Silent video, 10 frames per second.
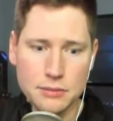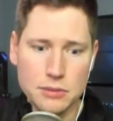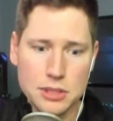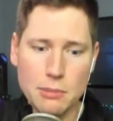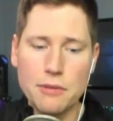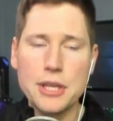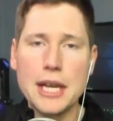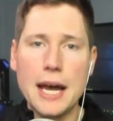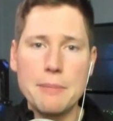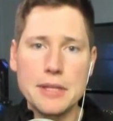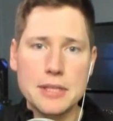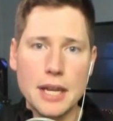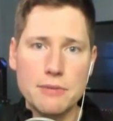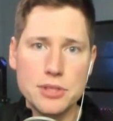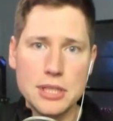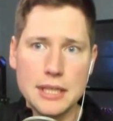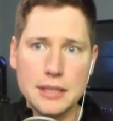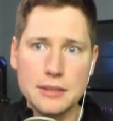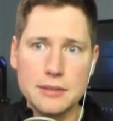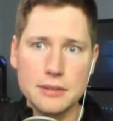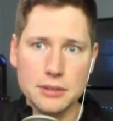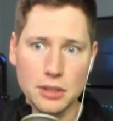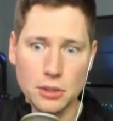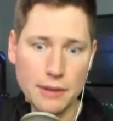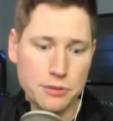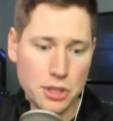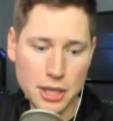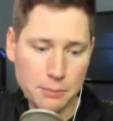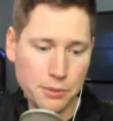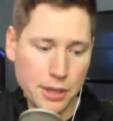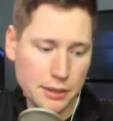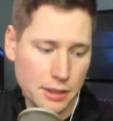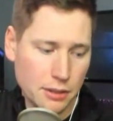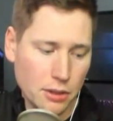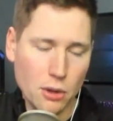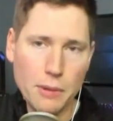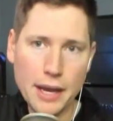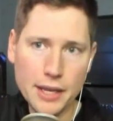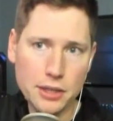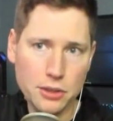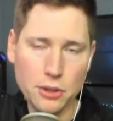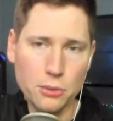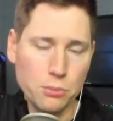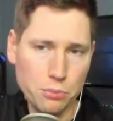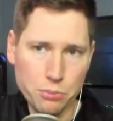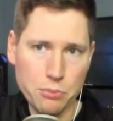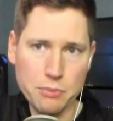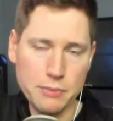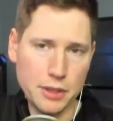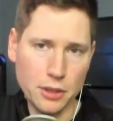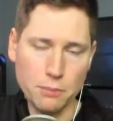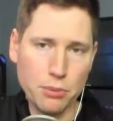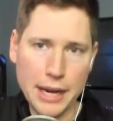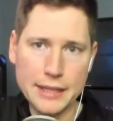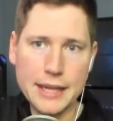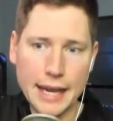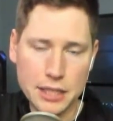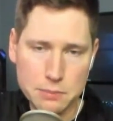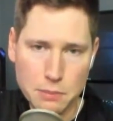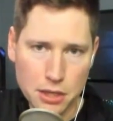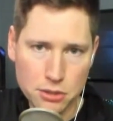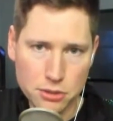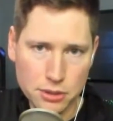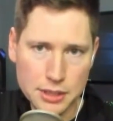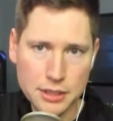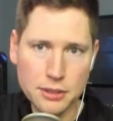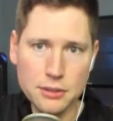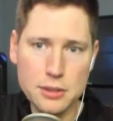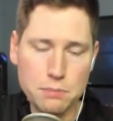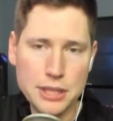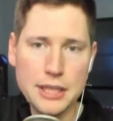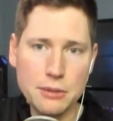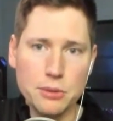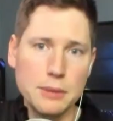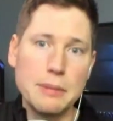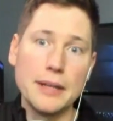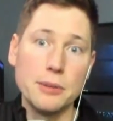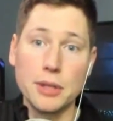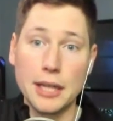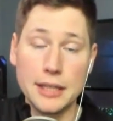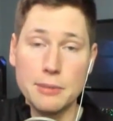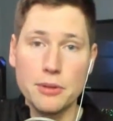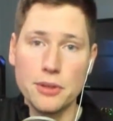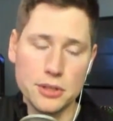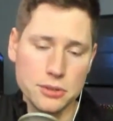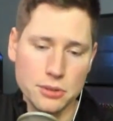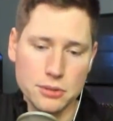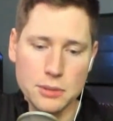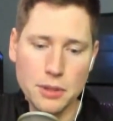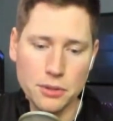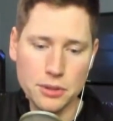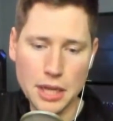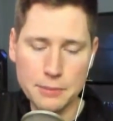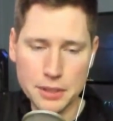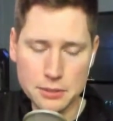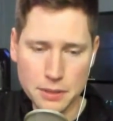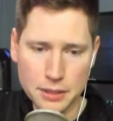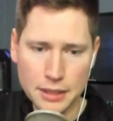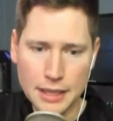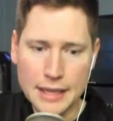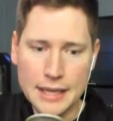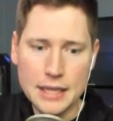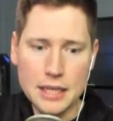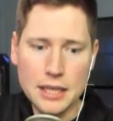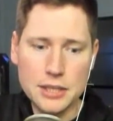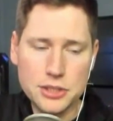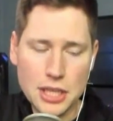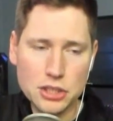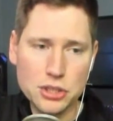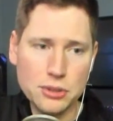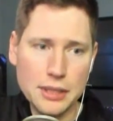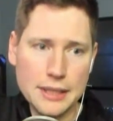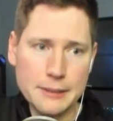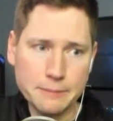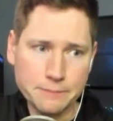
some of the comments that I've seen, you know, I've saw a complaint that, oh, my, you know, brand X monitor here is blinking really badly when I enable this, or some other comments. But essentially,